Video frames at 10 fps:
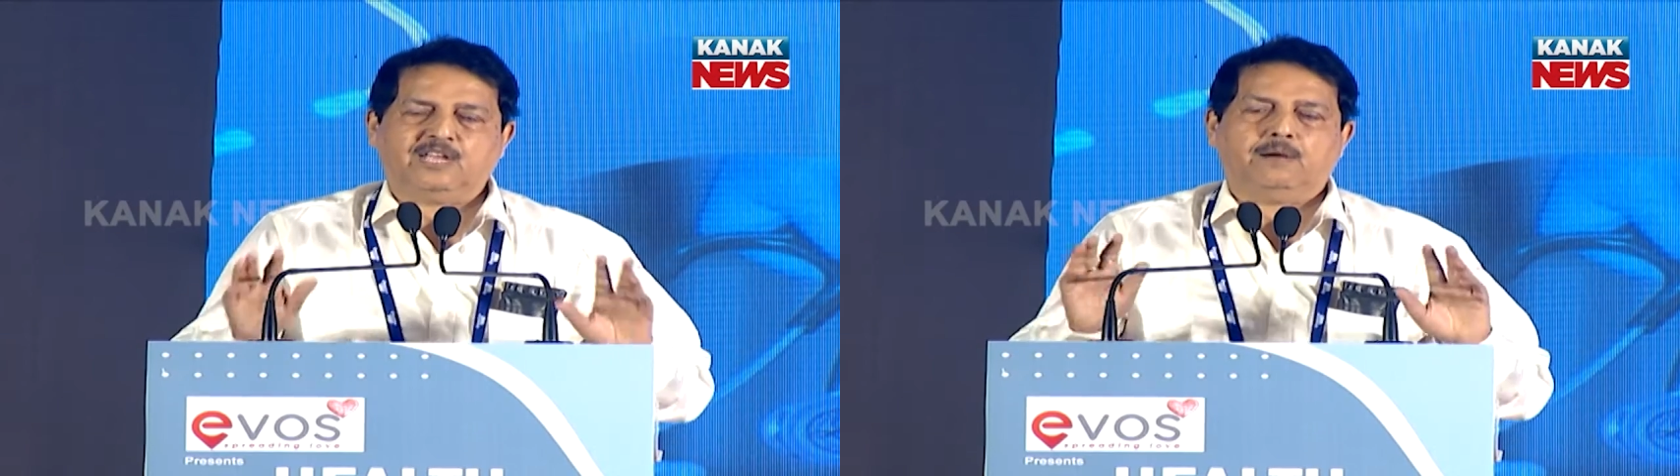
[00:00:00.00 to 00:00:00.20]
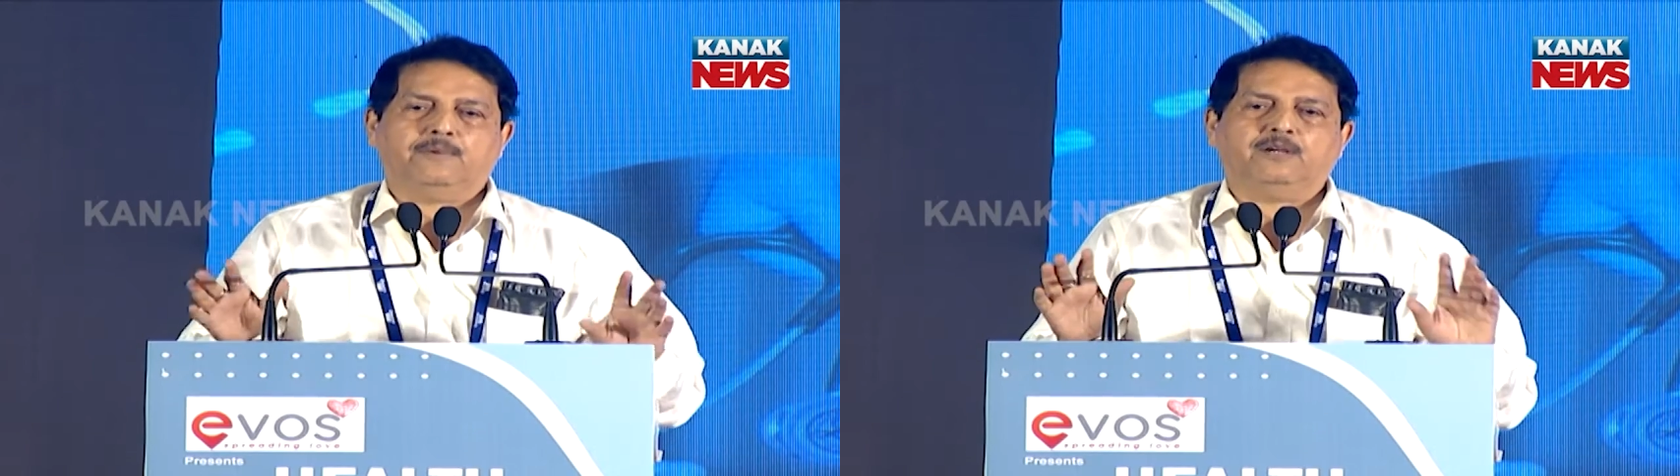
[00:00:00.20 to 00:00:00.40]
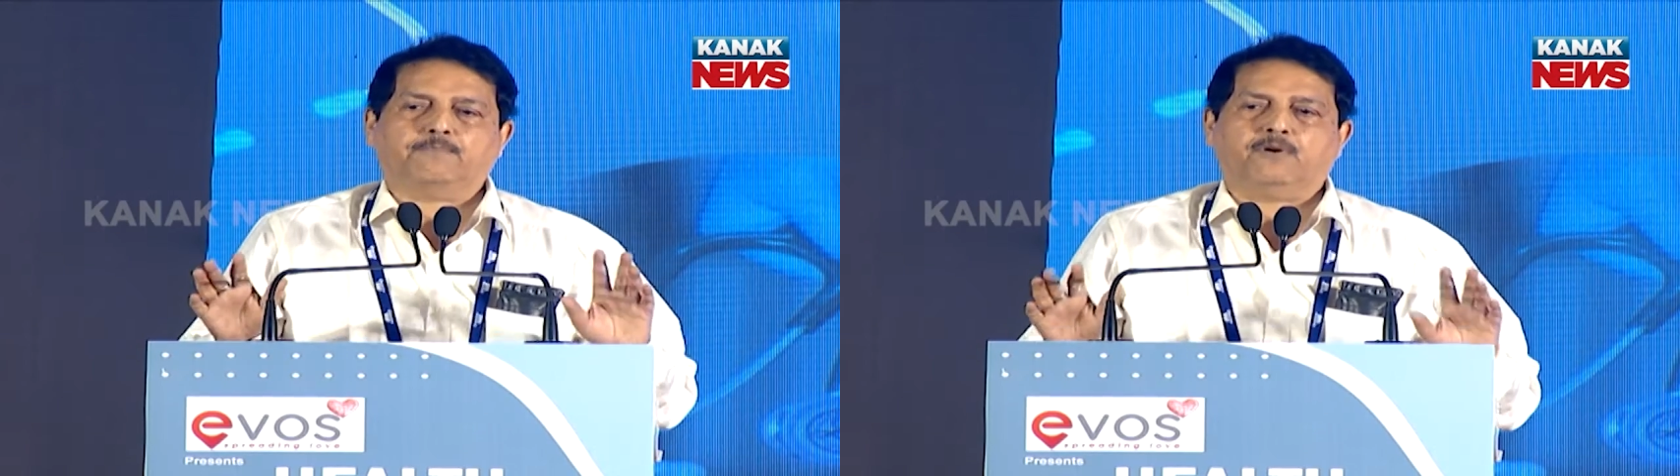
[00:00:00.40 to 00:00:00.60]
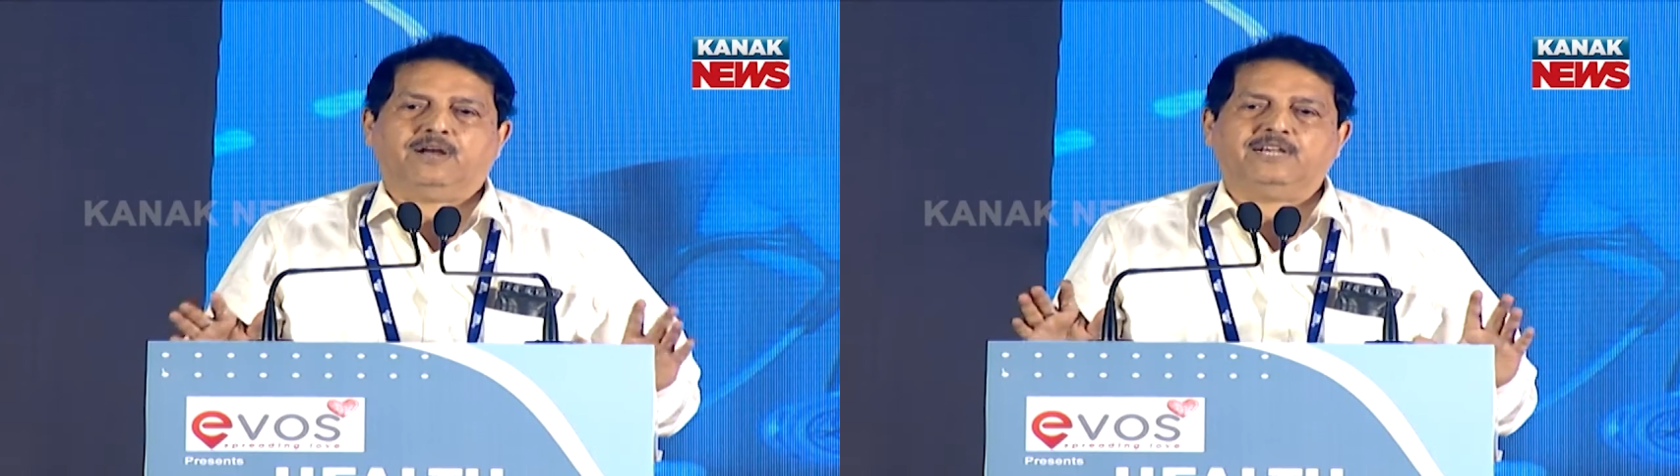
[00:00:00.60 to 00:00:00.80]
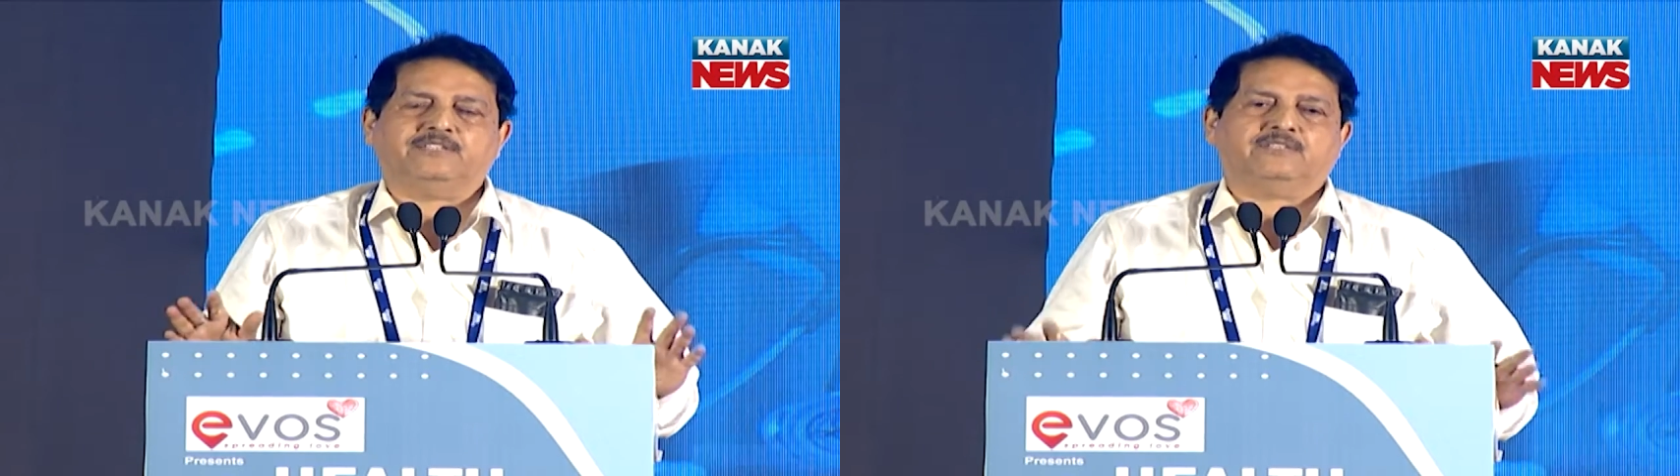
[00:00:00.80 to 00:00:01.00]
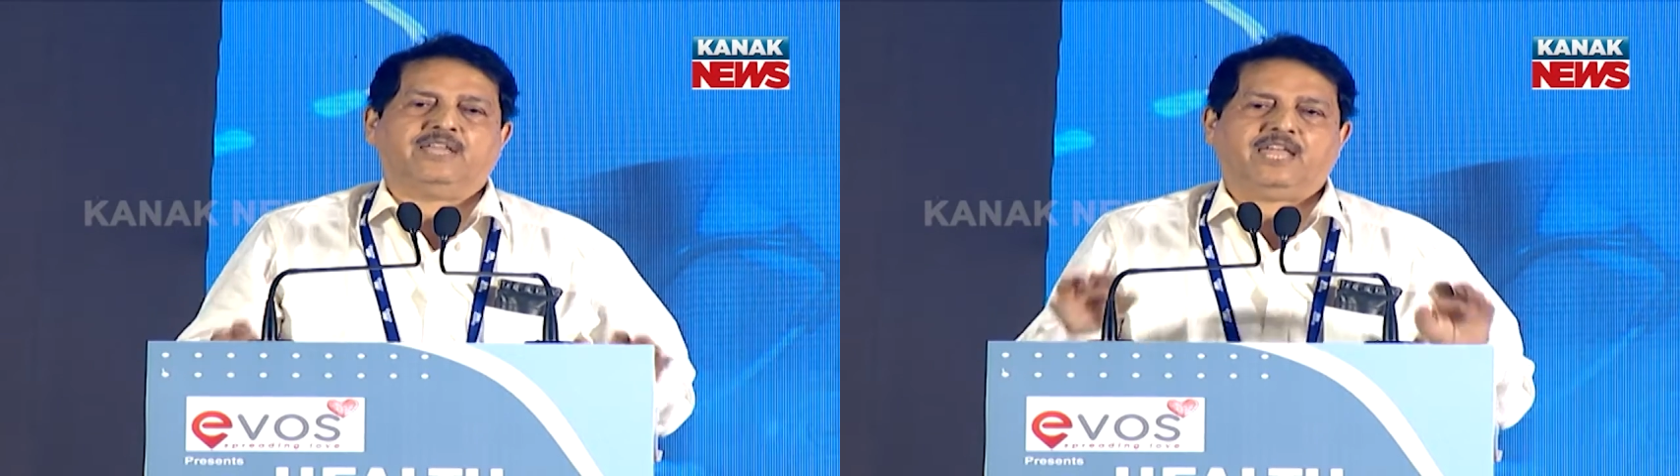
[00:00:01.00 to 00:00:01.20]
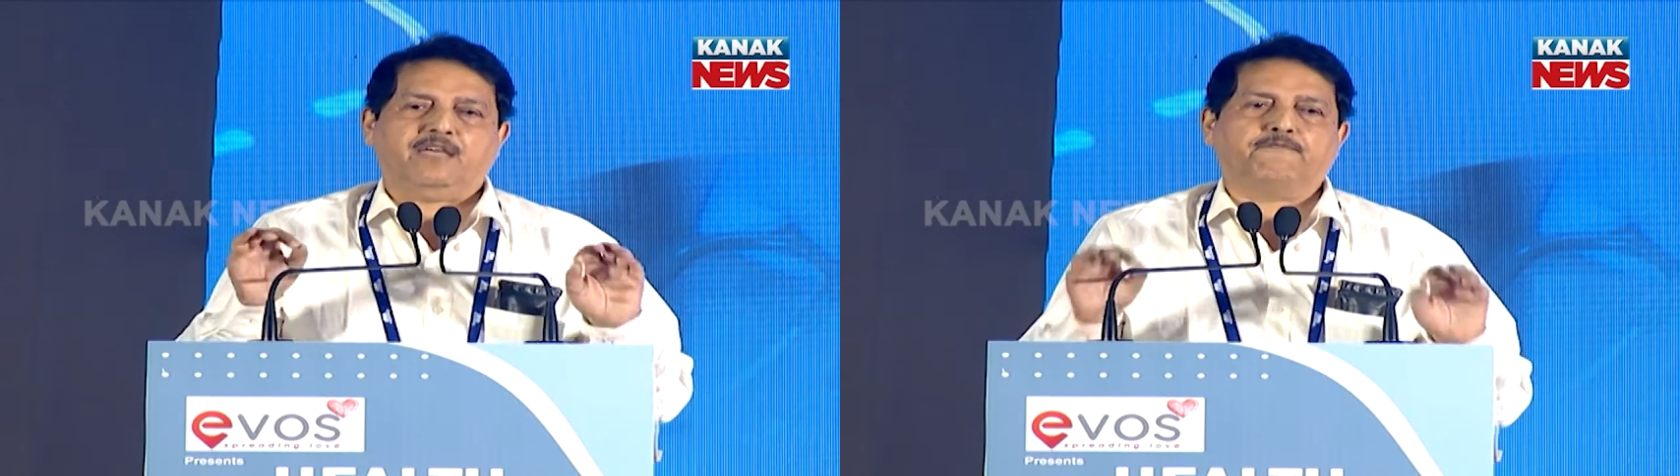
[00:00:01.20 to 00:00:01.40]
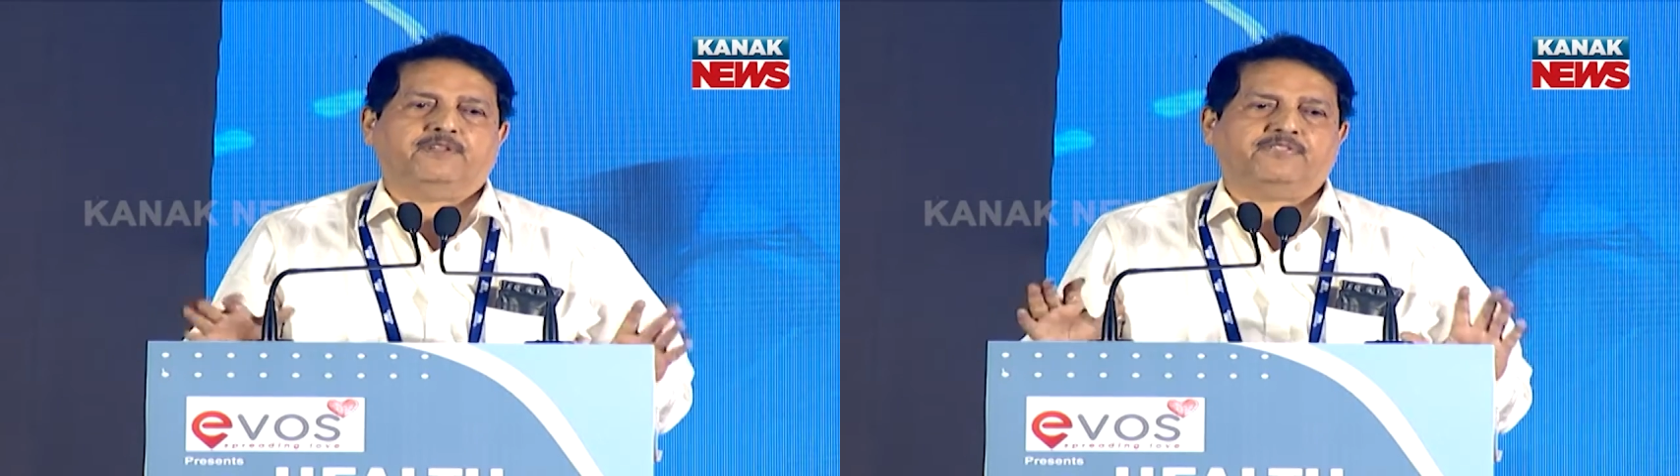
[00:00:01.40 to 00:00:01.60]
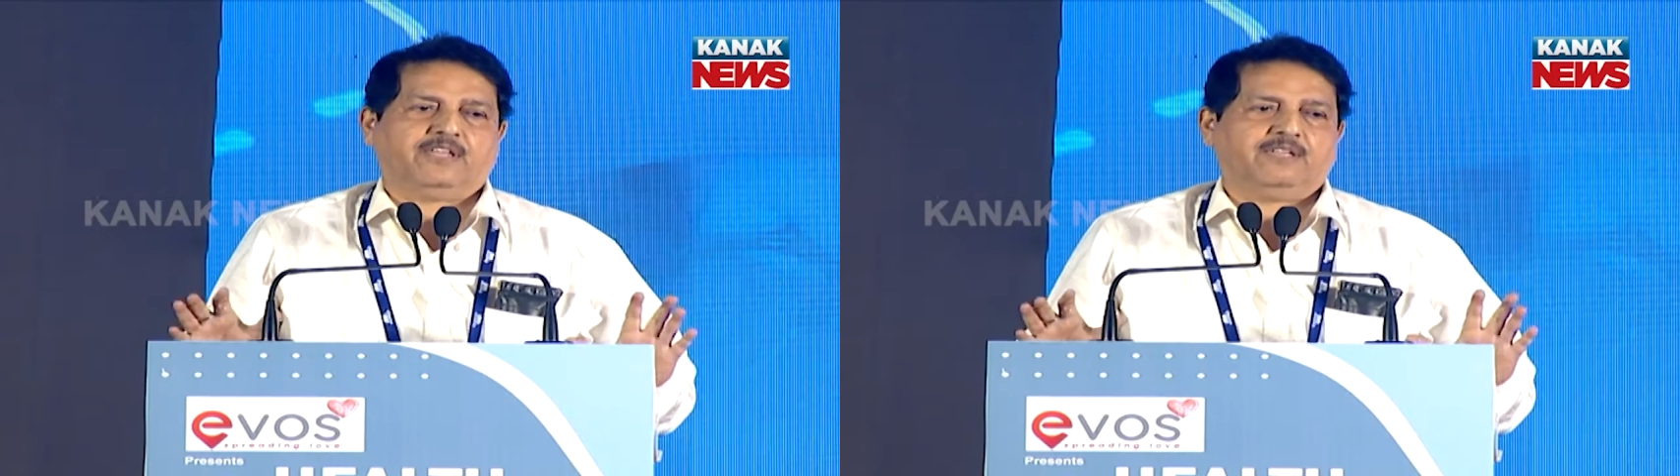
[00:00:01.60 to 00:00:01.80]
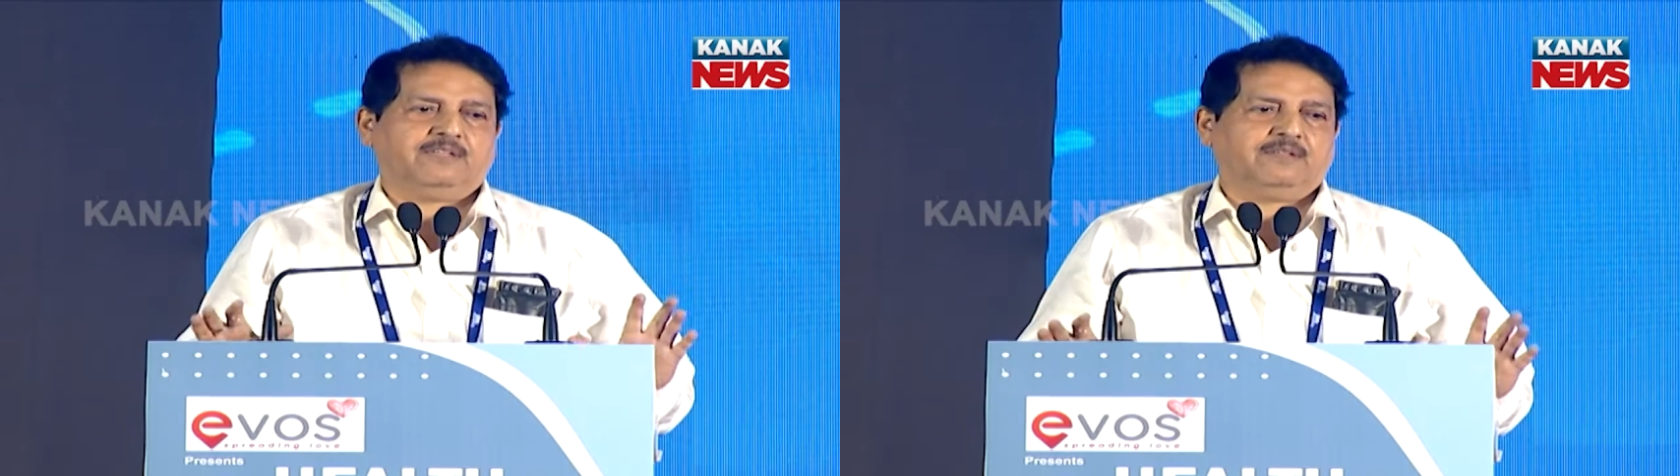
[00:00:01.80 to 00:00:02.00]
Government provides
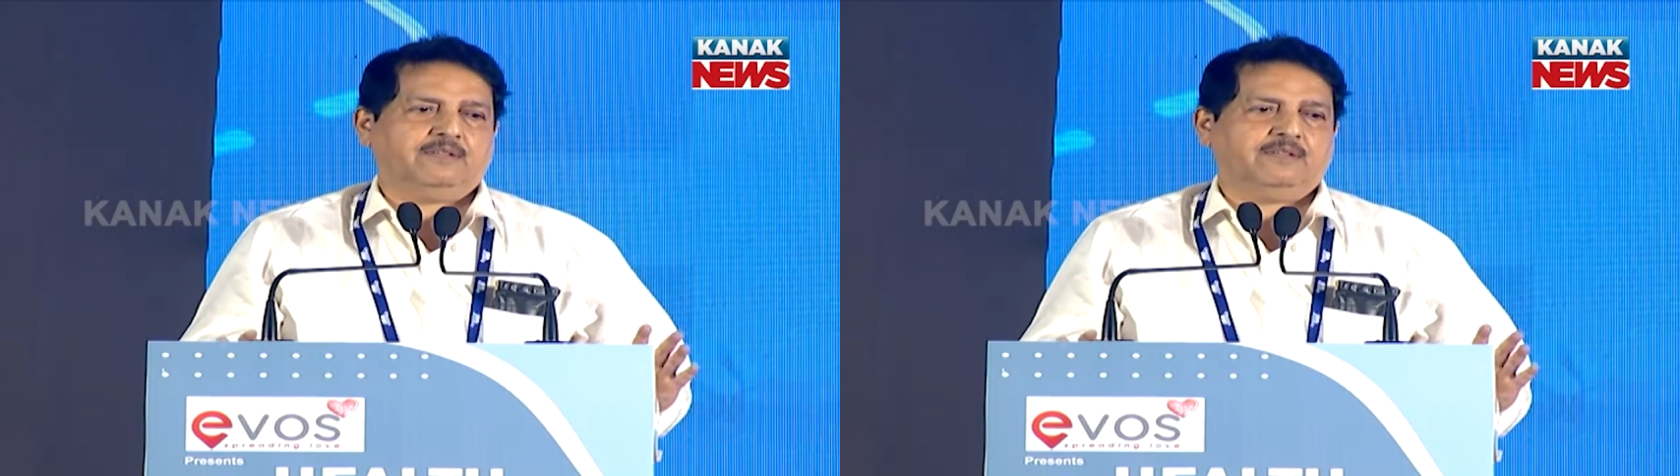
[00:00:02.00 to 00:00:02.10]
everything,